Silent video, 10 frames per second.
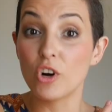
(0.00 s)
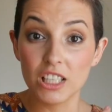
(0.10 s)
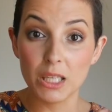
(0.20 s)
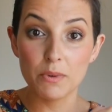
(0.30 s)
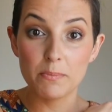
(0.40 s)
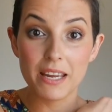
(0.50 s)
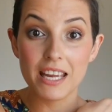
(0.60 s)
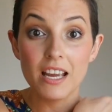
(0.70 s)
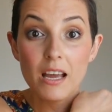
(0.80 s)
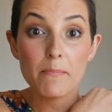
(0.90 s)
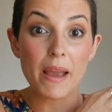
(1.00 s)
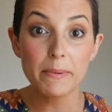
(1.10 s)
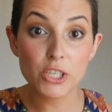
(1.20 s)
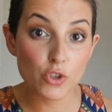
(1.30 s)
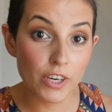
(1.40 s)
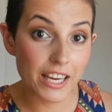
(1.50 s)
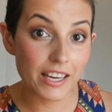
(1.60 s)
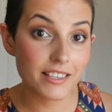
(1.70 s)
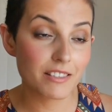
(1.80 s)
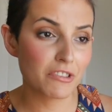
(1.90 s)
Broccoli would be baby
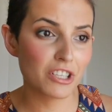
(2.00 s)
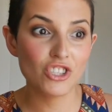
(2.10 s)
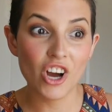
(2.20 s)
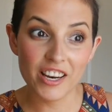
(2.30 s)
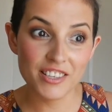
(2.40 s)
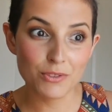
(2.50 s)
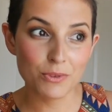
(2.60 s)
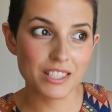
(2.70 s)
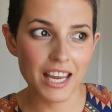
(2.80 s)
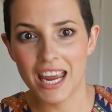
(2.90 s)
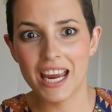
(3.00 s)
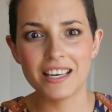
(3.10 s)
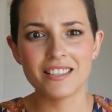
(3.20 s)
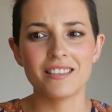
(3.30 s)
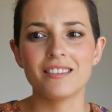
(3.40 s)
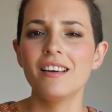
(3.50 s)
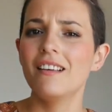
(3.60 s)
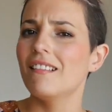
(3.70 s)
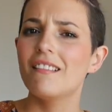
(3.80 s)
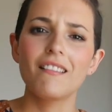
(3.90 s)
trees for the dinosaurs to eat. And
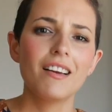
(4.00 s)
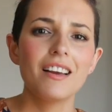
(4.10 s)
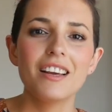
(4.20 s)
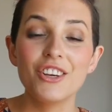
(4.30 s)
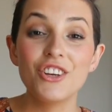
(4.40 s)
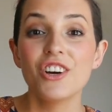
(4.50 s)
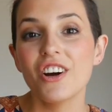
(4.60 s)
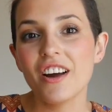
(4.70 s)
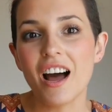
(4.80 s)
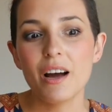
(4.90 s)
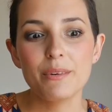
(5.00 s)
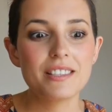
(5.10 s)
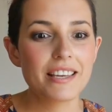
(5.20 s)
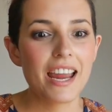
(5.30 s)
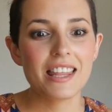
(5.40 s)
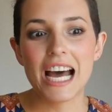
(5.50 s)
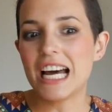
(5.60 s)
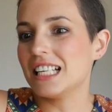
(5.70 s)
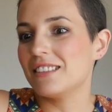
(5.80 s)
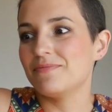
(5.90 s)
you know, I would say
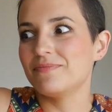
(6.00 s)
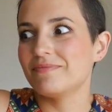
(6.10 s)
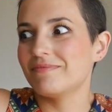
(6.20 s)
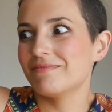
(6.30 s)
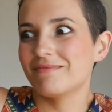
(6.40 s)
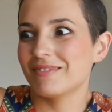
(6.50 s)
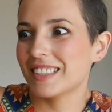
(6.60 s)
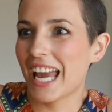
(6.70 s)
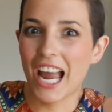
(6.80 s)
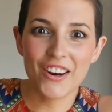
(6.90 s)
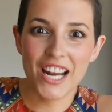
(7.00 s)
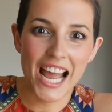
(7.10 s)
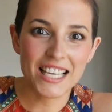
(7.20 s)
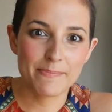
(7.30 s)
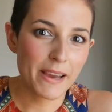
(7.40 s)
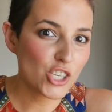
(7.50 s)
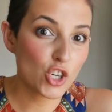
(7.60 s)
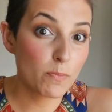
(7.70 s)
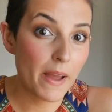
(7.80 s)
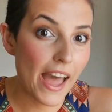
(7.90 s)
that carrot has
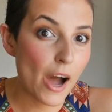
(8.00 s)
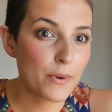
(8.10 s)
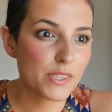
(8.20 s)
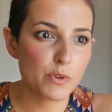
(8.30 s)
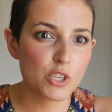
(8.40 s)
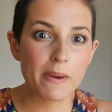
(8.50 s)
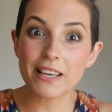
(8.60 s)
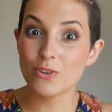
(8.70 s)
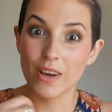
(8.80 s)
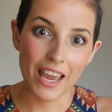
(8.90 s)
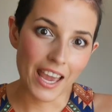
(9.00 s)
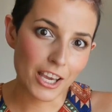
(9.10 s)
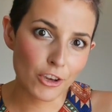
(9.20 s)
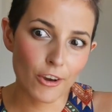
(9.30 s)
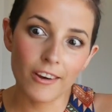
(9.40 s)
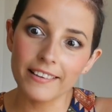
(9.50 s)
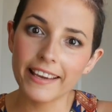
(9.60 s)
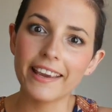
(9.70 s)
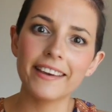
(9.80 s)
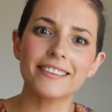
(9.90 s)
magical powers which makes your hair
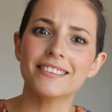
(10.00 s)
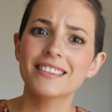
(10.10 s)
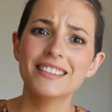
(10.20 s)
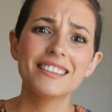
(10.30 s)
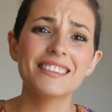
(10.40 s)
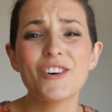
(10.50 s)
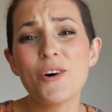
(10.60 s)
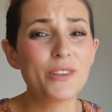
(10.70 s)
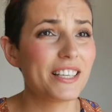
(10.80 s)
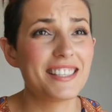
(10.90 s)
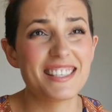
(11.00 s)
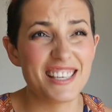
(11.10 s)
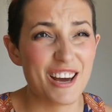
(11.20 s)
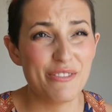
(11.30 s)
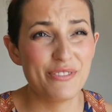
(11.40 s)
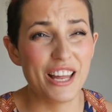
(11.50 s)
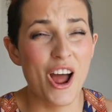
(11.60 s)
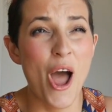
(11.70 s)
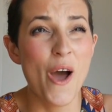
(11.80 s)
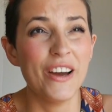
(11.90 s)
curly and all this stuff
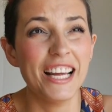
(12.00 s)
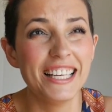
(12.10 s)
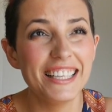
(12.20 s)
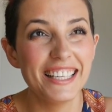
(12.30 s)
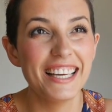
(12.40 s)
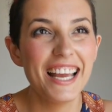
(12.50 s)
that I